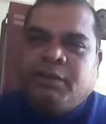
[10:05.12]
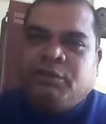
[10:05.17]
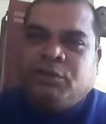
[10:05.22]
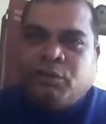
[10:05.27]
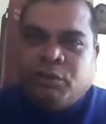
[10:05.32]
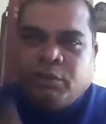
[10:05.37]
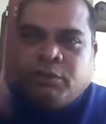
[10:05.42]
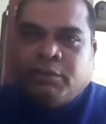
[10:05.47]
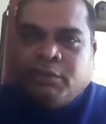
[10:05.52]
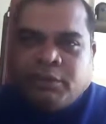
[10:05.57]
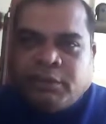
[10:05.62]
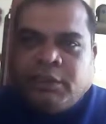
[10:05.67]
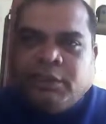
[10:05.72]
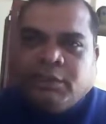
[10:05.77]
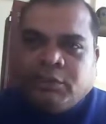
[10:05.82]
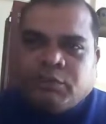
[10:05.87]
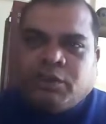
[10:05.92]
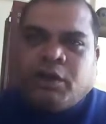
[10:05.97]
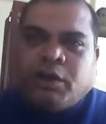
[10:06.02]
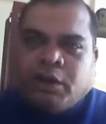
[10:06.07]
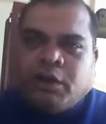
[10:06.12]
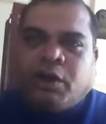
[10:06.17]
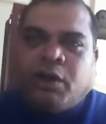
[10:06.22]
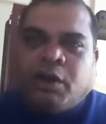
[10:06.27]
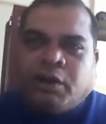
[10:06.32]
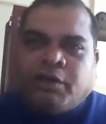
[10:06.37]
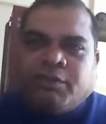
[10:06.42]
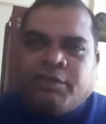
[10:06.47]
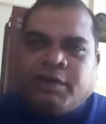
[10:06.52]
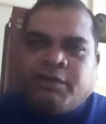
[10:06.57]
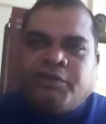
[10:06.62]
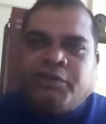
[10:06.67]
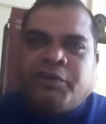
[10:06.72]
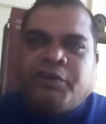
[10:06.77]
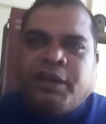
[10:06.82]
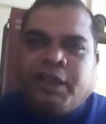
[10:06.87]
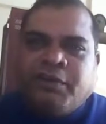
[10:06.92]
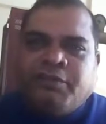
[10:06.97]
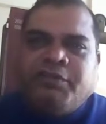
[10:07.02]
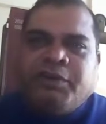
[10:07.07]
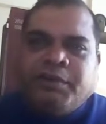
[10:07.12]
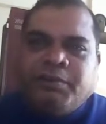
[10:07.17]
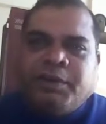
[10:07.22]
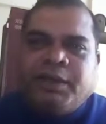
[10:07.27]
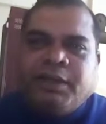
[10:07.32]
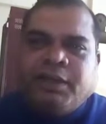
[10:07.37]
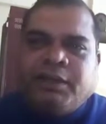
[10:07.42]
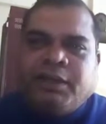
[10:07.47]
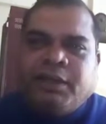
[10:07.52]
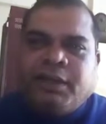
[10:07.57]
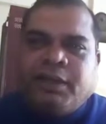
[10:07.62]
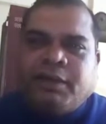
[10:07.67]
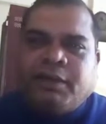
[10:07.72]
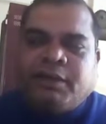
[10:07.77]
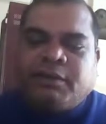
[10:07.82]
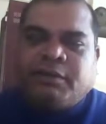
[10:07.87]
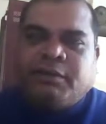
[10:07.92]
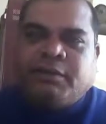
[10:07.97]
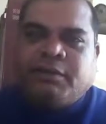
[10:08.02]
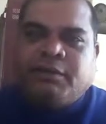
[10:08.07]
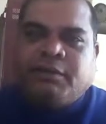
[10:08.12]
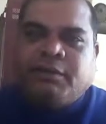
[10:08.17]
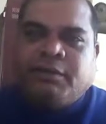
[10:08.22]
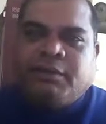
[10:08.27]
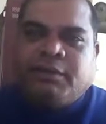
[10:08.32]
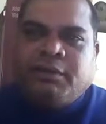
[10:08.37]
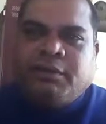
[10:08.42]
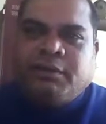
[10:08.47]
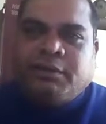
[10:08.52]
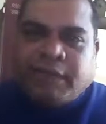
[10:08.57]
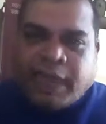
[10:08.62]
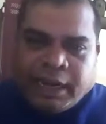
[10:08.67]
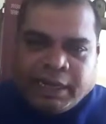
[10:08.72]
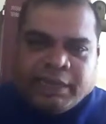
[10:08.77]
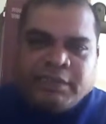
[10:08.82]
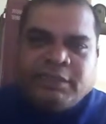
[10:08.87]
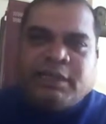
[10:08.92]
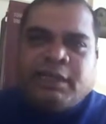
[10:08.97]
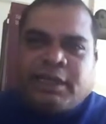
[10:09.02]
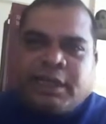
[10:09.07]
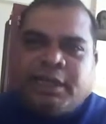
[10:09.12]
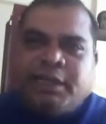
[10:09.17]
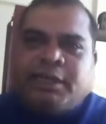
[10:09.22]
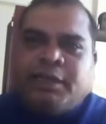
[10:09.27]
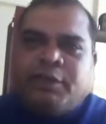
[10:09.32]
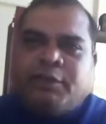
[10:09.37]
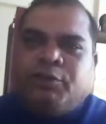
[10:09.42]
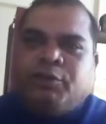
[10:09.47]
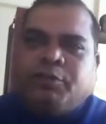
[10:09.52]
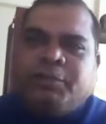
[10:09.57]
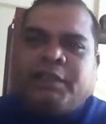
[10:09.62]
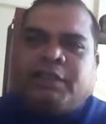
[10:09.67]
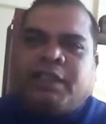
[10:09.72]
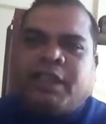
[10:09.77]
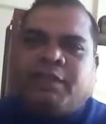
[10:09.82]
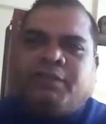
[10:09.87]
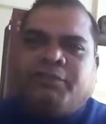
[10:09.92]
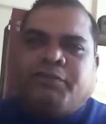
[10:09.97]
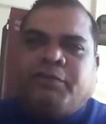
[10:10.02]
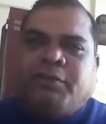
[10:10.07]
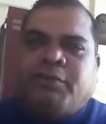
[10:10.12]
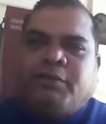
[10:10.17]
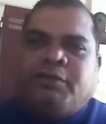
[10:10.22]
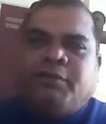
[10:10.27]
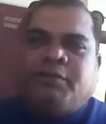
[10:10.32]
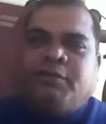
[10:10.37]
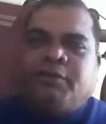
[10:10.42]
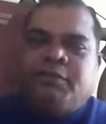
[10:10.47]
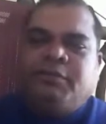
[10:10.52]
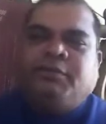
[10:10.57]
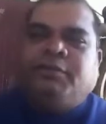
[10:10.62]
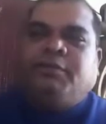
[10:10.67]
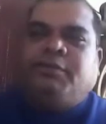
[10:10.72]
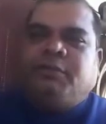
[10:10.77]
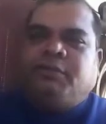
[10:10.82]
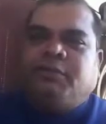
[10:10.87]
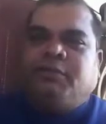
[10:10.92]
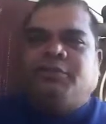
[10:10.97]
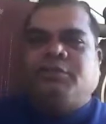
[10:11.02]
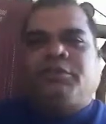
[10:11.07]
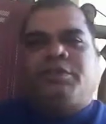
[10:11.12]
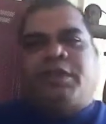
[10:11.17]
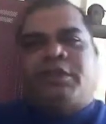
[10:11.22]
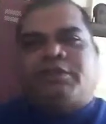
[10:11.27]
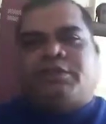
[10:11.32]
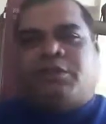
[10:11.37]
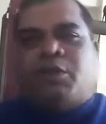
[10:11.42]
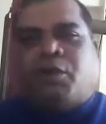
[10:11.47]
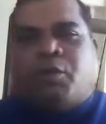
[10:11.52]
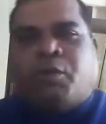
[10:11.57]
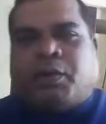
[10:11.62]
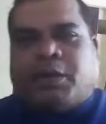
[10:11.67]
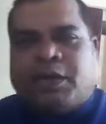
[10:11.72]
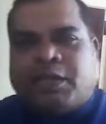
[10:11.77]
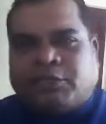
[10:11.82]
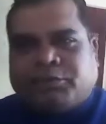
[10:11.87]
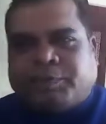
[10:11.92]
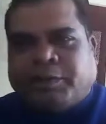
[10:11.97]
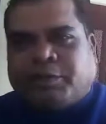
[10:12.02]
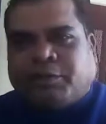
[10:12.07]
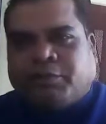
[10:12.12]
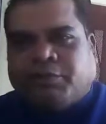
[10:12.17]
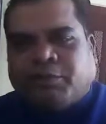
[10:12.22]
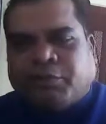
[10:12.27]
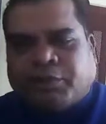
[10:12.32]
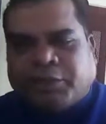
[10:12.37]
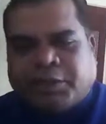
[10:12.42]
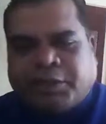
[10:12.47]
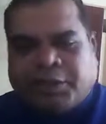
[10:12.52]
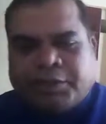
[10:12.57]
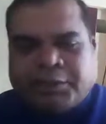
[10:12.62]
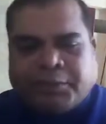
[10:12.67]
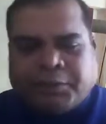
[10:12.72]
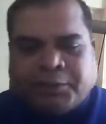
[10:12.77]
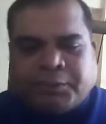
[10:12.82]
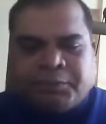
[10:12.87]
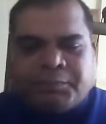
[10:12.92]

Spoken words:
So he's got a lot of work for everybody there. That is attended to, you be thankful. So that's one aspect of looking at it.